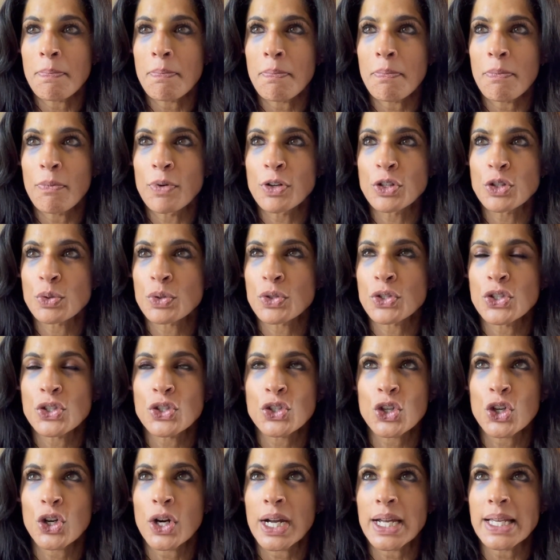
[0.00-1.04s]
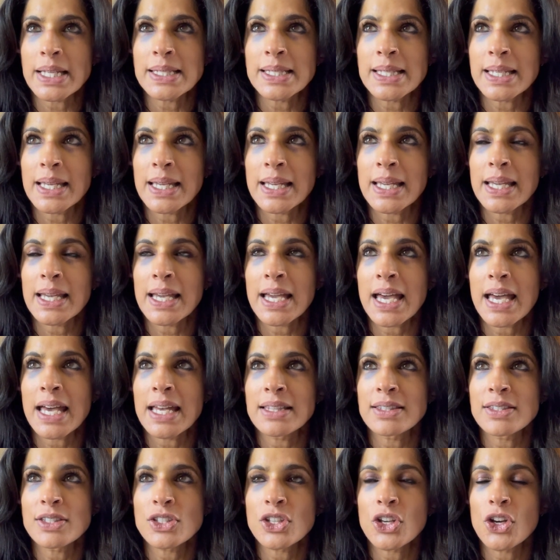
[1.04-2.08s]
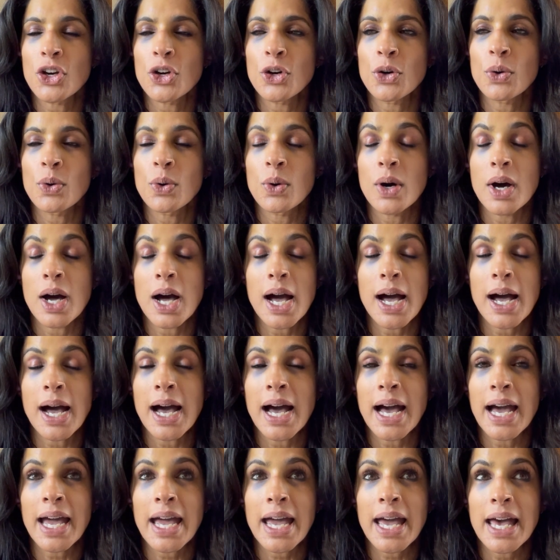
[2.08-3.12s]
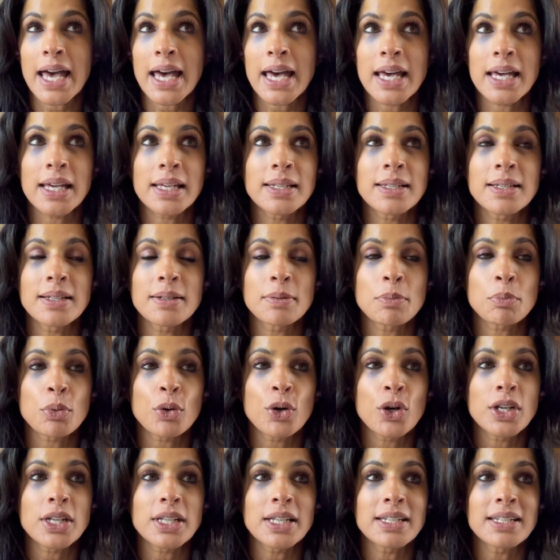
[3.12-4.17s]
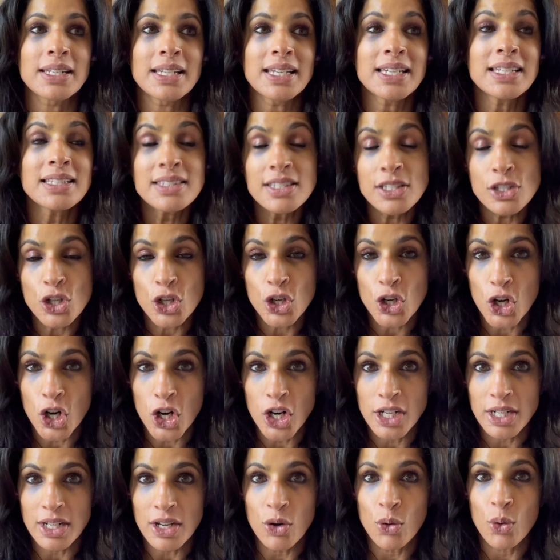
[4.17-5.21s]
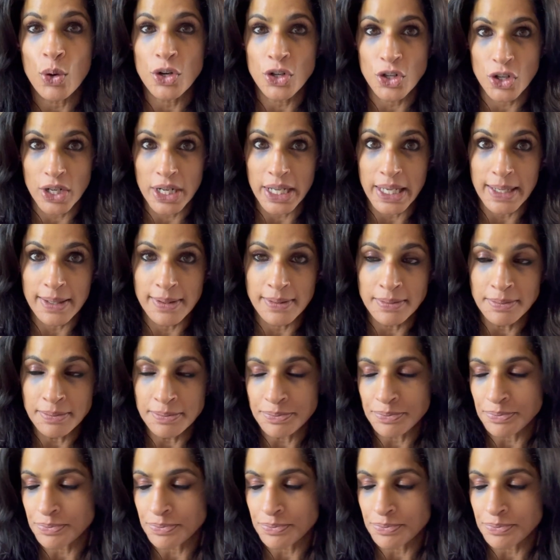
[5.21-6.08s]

which was just crazy. And so I had put an Instacart order in